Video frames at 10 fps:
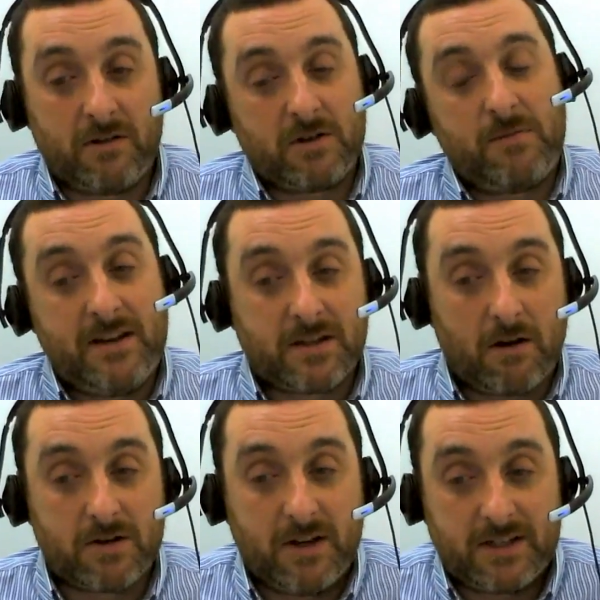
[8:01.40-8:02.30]
domains
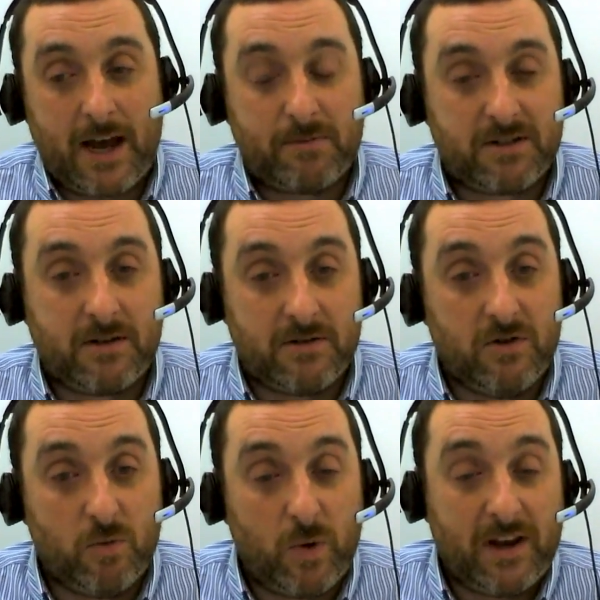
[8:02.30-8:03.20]
are to adapt to
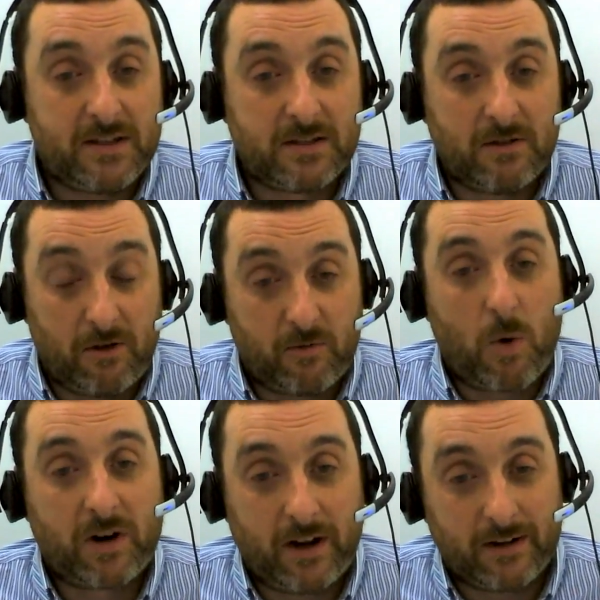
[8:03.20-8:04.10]
new ways of
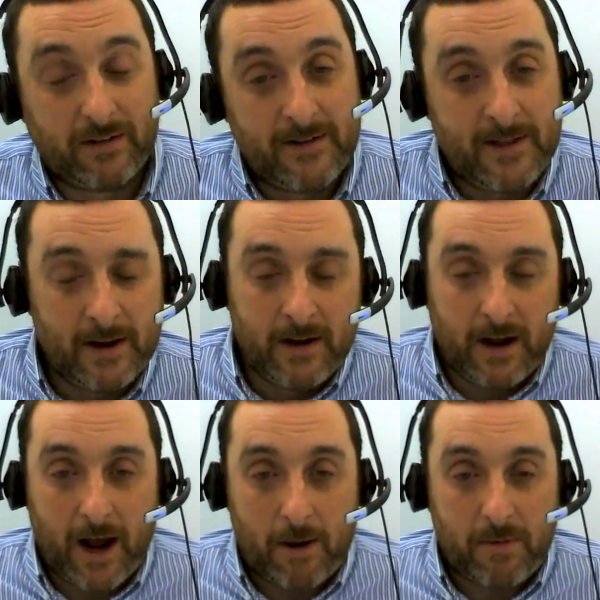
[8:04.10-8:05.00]
working.
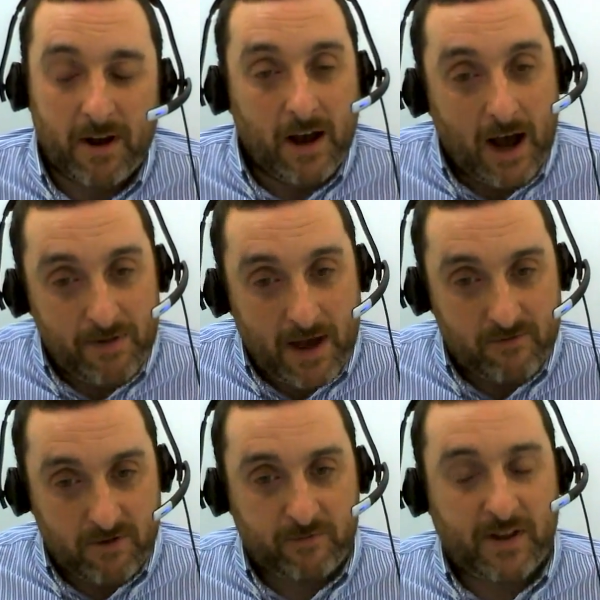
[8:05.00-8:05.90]
And that
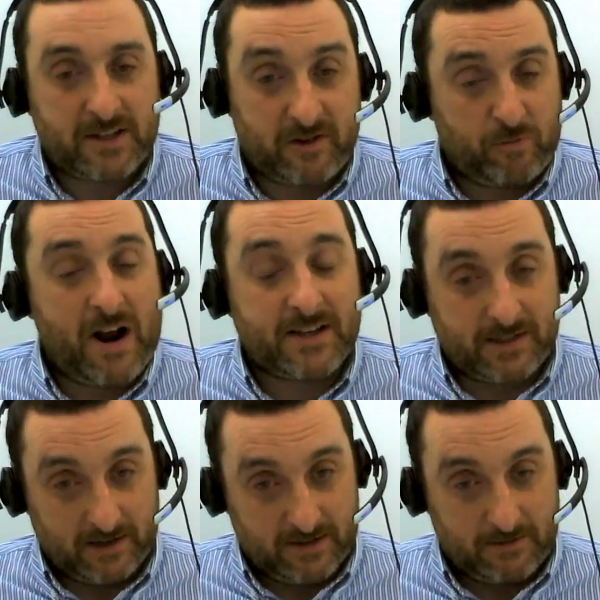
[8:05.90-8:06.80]
reflective
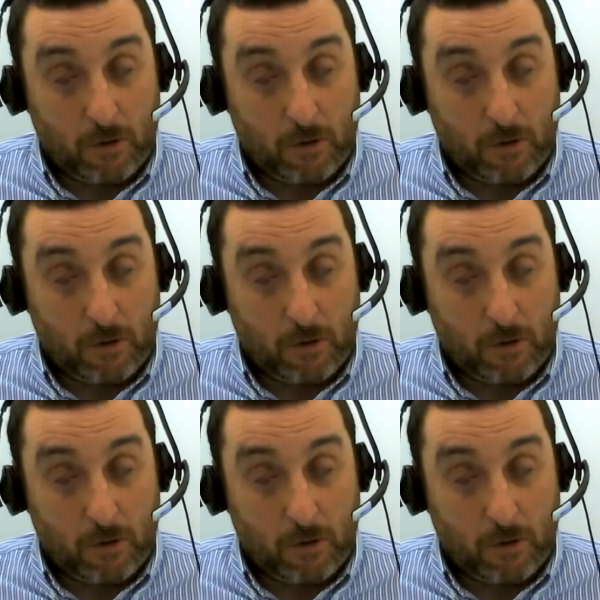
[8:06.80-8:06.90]
practice,